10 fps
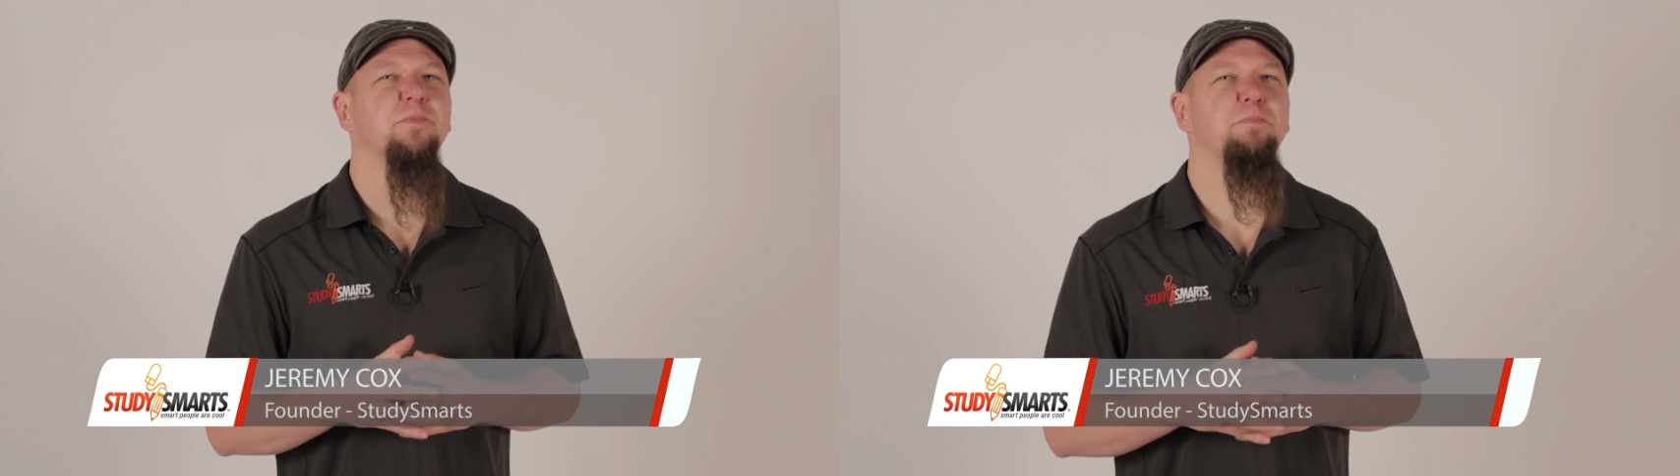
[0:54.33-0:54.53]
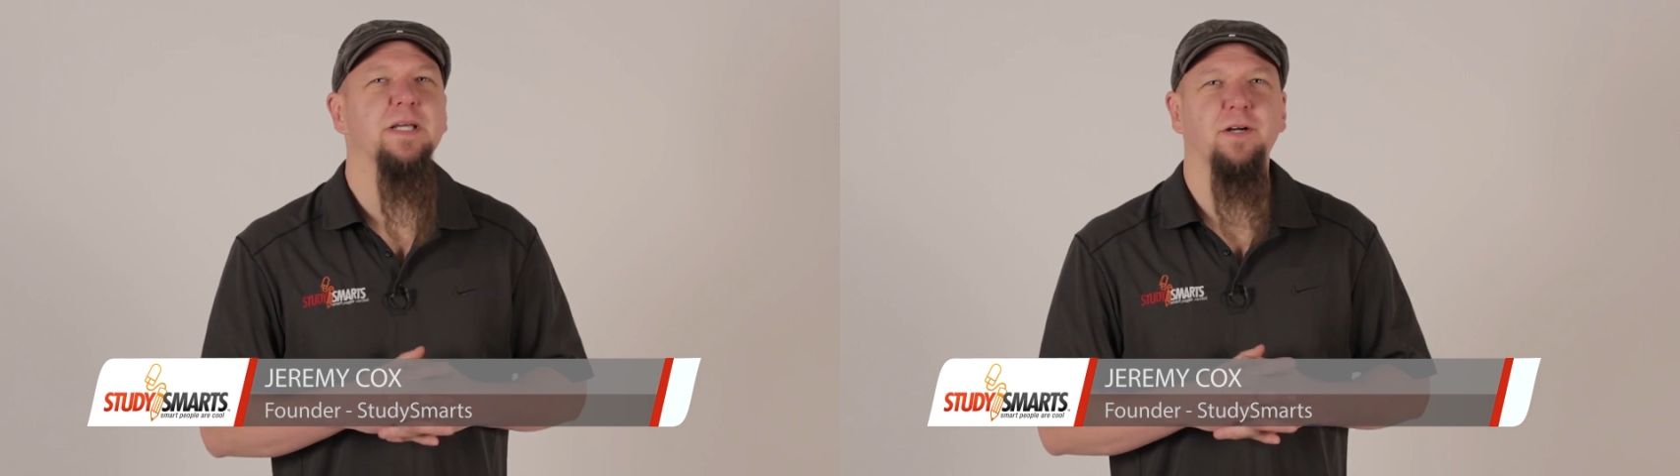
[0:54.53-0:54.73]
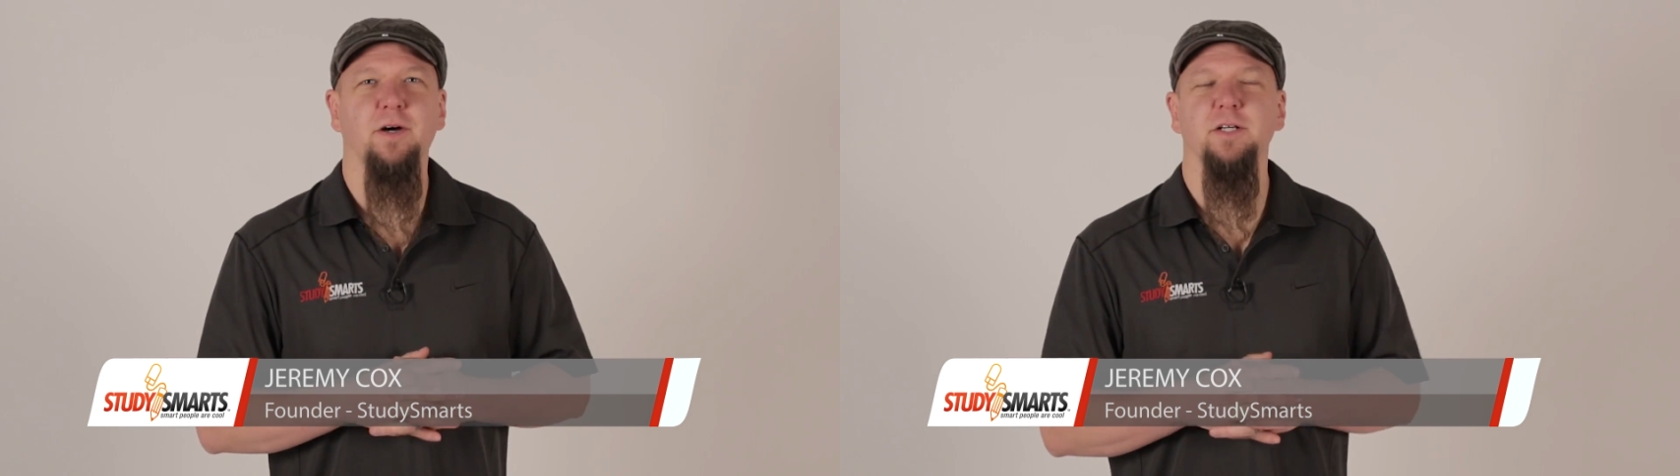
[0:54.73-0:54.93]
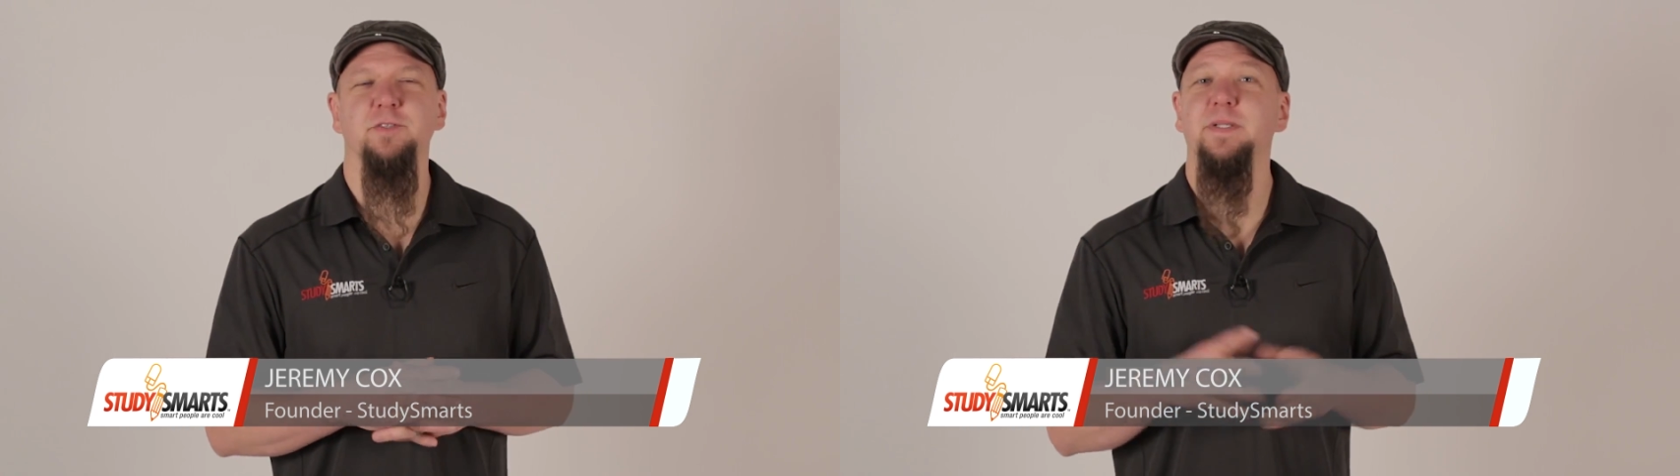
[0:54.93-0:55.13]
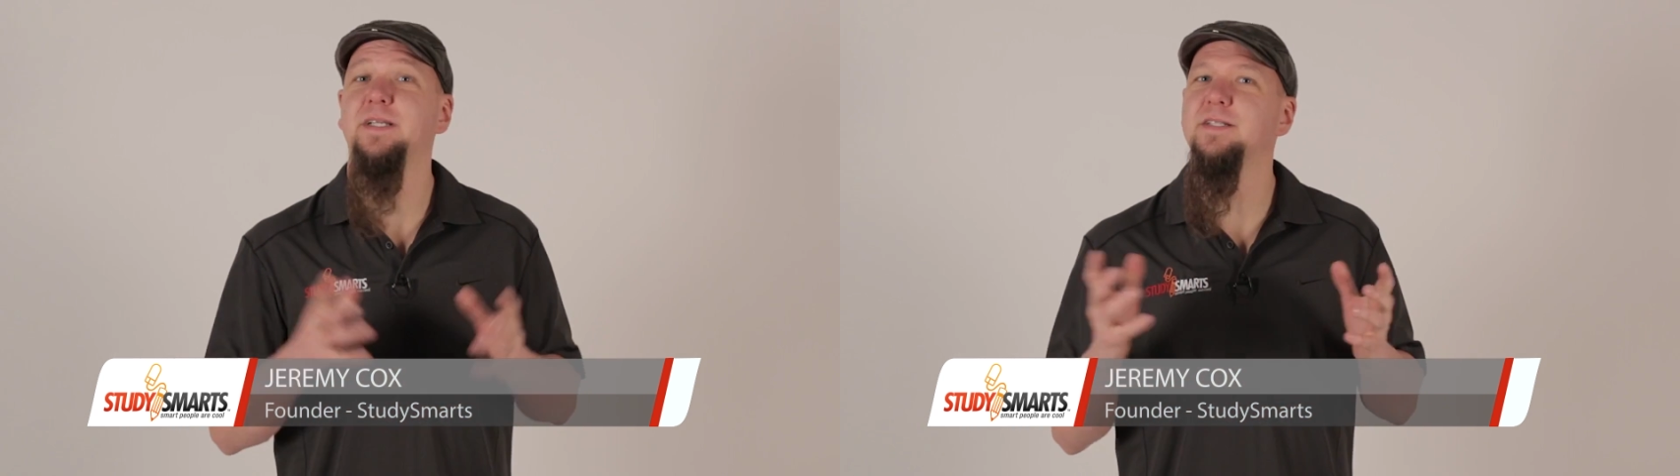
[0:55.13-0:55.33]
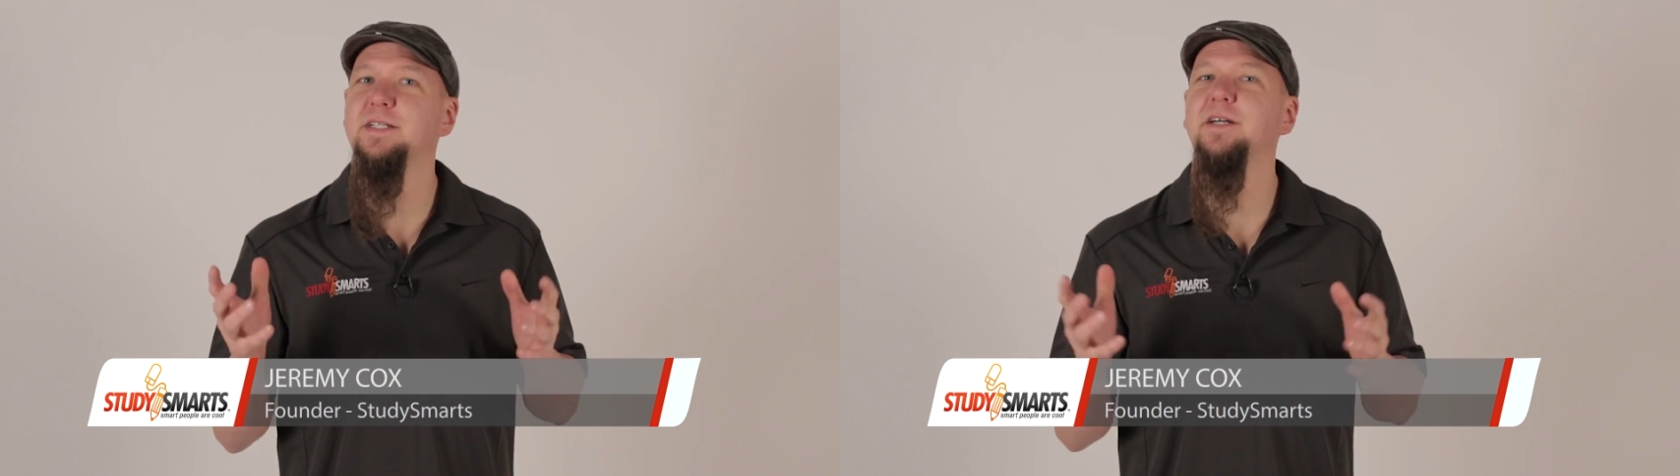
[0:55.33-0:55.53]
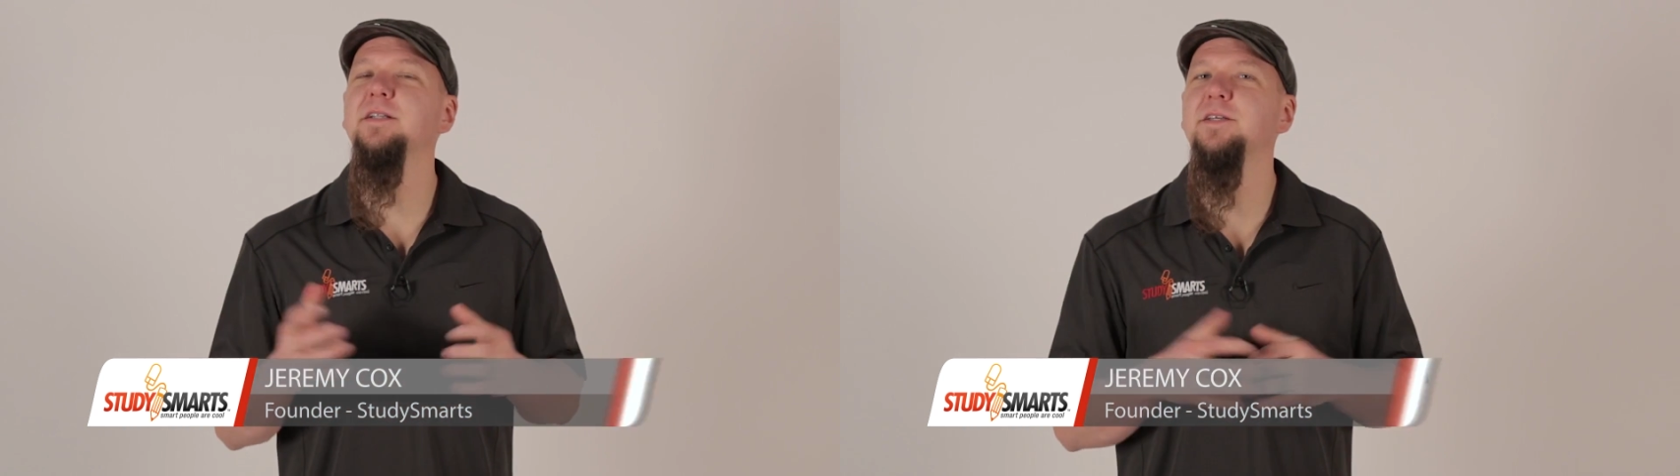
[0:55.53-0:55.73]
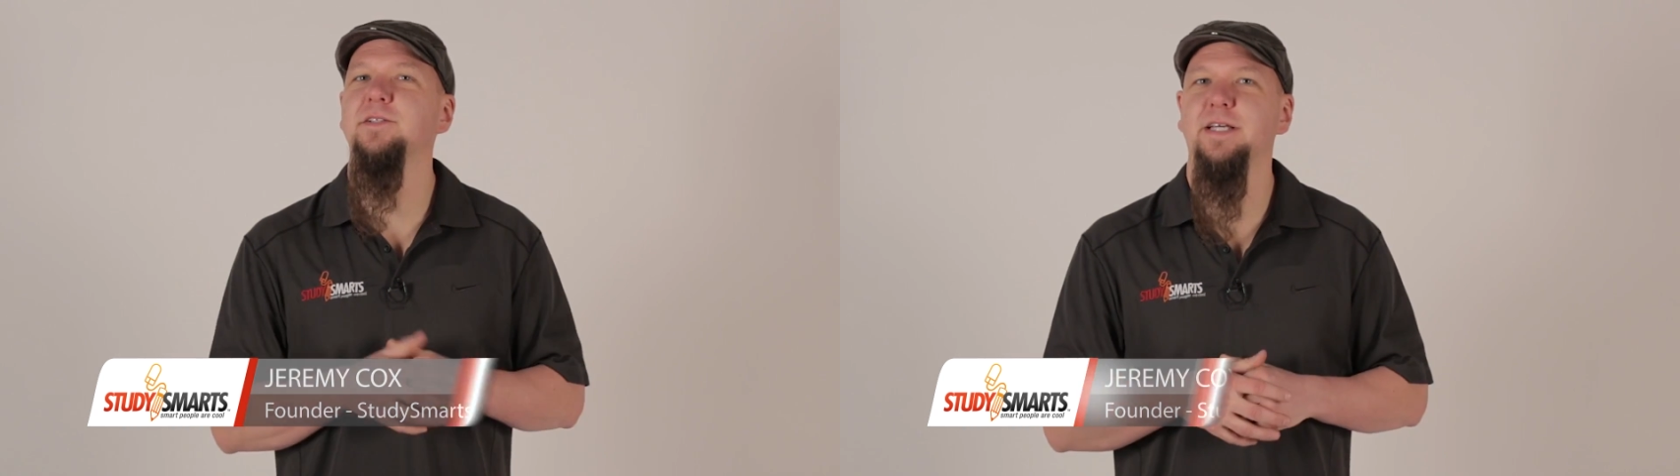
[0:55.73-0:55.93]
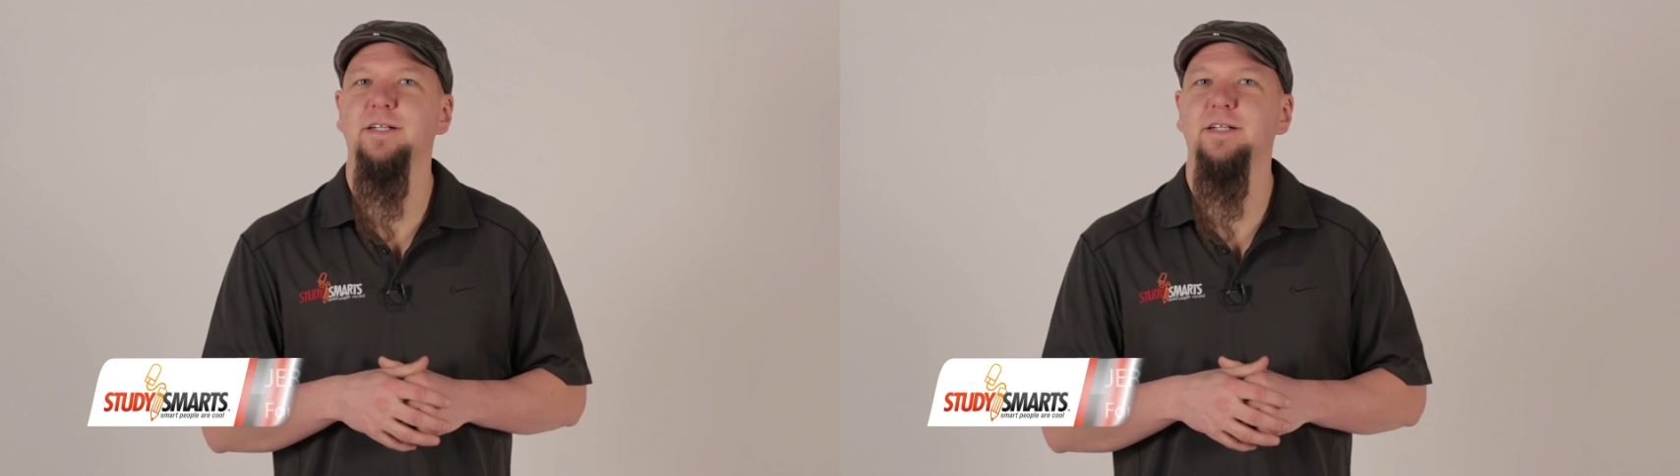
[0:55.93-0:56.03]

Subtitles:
a bit harsh because they are a little